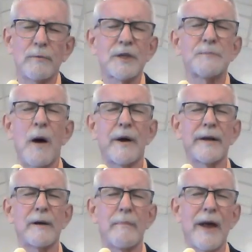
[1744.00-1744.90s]

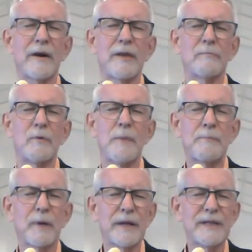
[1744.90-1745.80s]
respond in a manner that would be
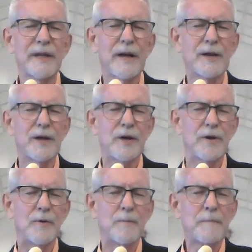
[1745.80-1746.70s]
pleasing unto
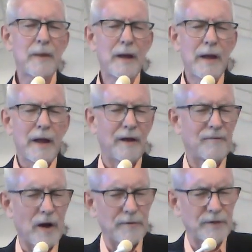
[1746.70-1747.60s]
you. And
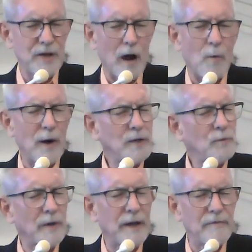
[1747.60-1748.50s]
Father, as always,
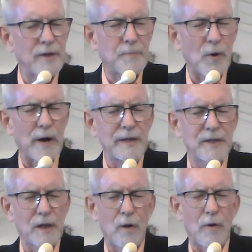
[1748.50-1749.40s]
we'll give you the praise,
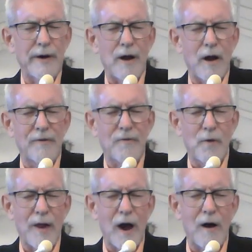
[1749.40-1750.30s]
the glory, and the honor
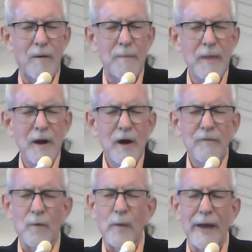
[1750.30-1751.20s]
for it all,
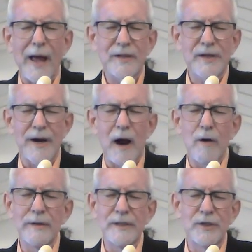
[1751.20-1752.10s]
for we ask it
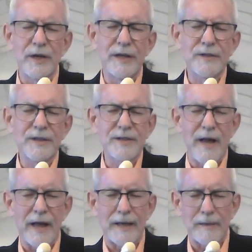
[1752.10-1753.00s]
all in Jesus'
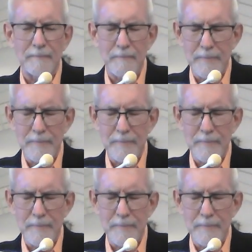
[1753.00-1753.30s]
name.